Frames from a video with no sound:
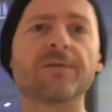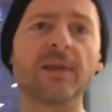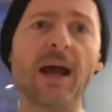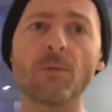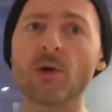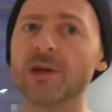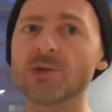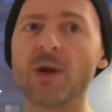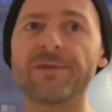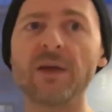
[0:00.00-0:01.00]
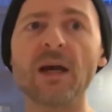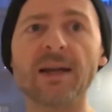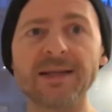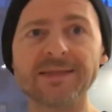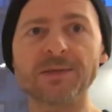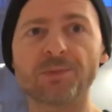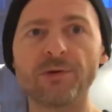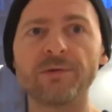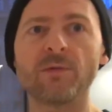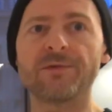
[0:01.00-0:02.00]
now I'm not going to do anything unless it's
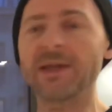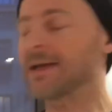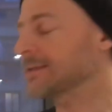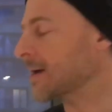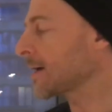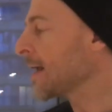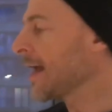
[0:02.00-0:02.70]
proven with data.